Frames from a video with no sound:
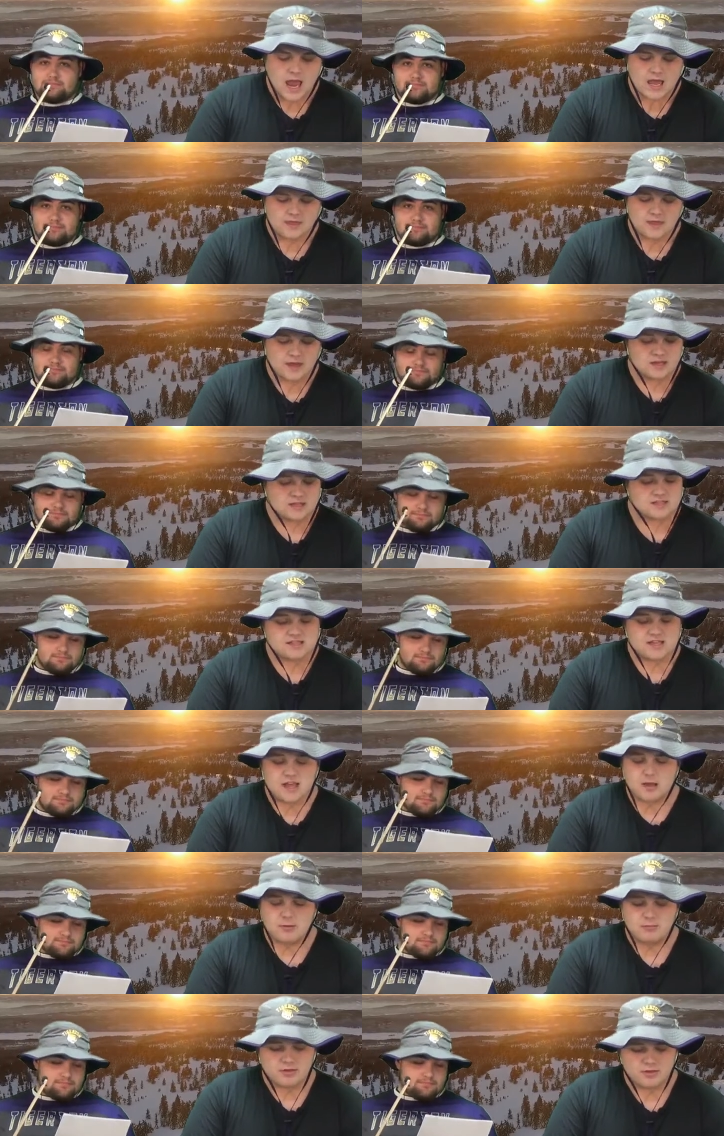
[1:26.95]
Speaker 1: And then
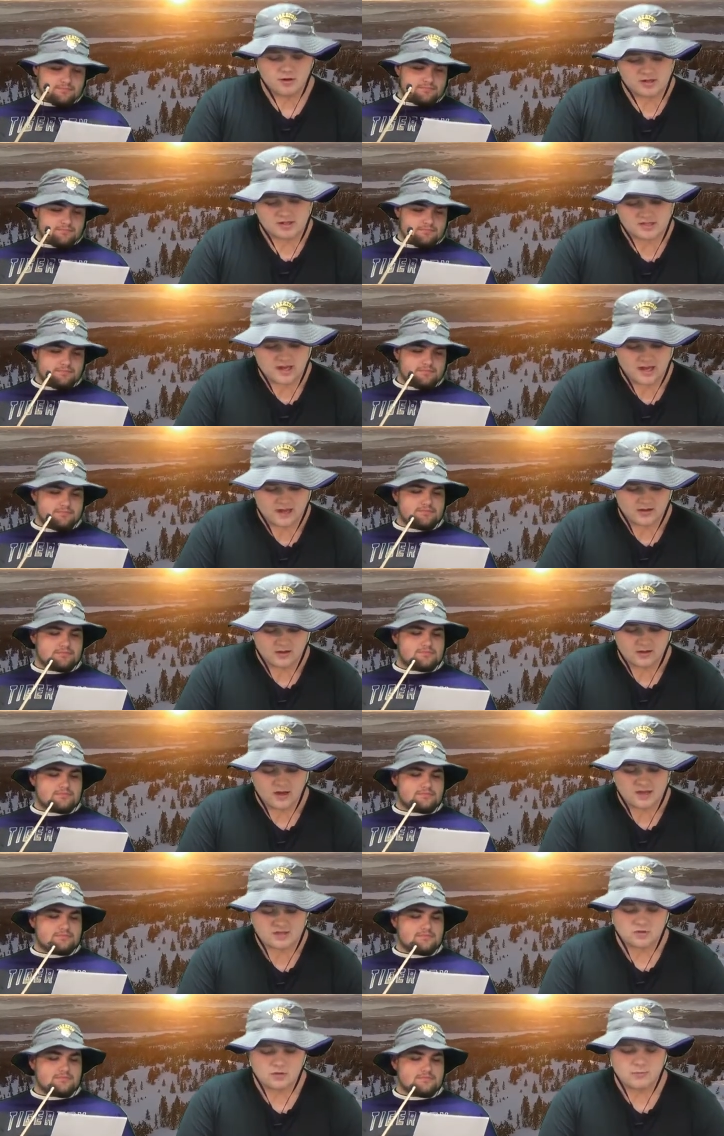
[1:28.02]
same Thursday,
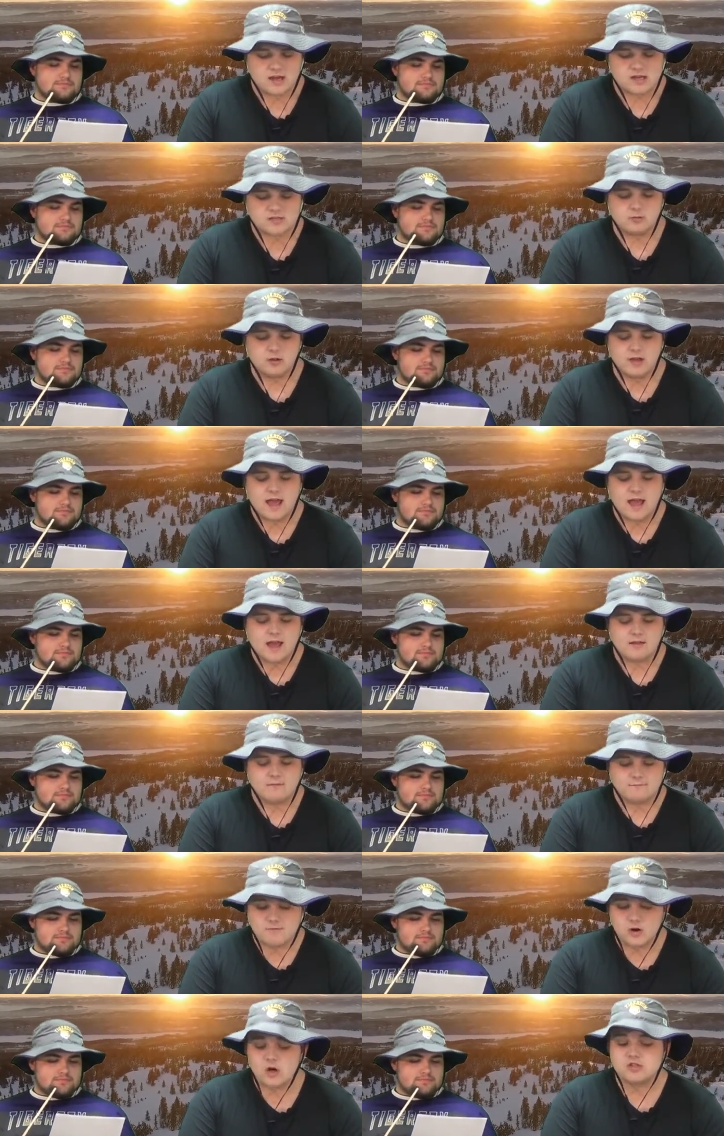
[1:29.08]
high school basketball at
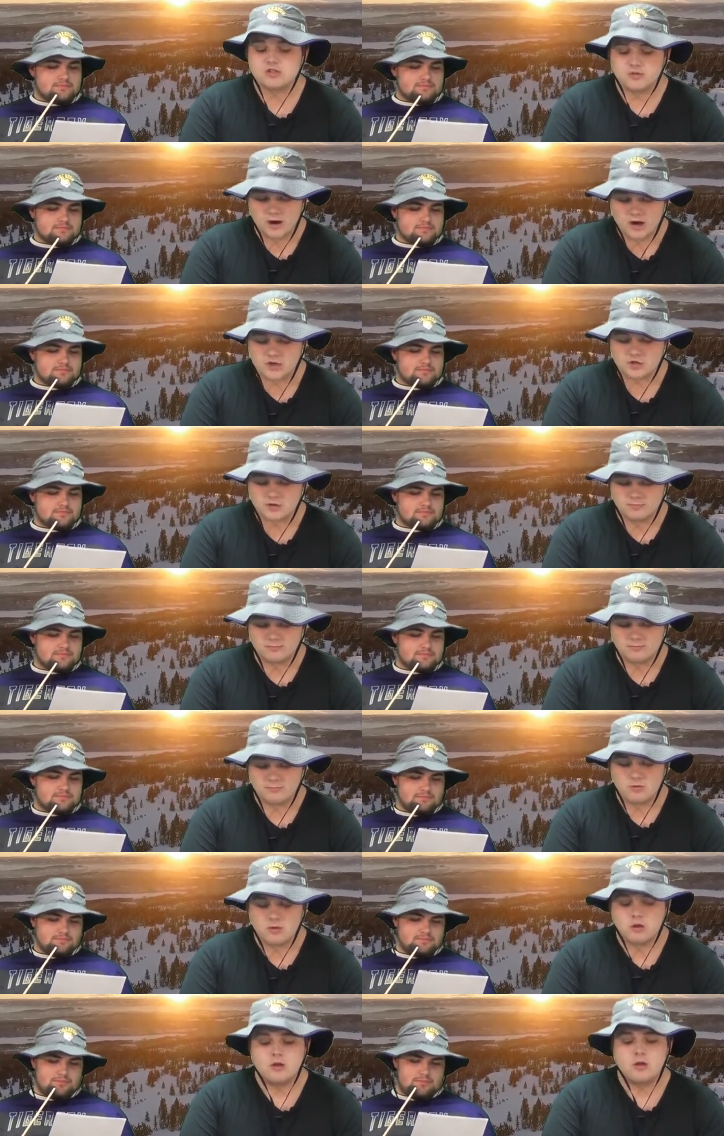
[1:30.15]
versus Gresham.
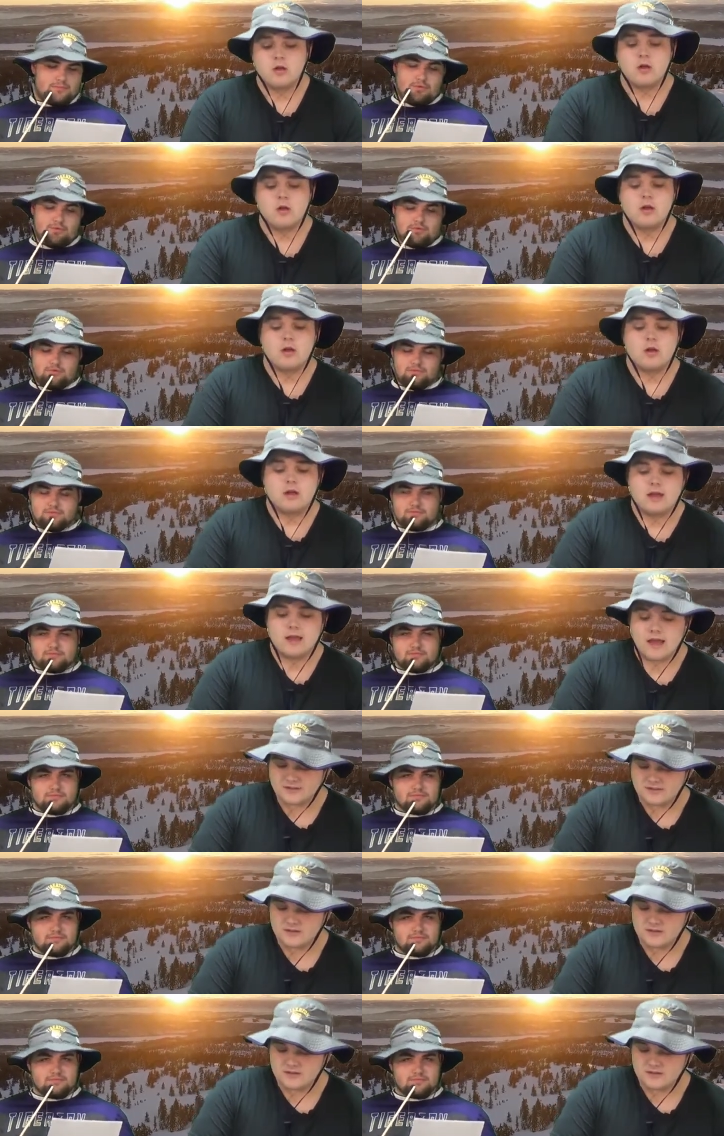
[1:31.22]
Ooh. At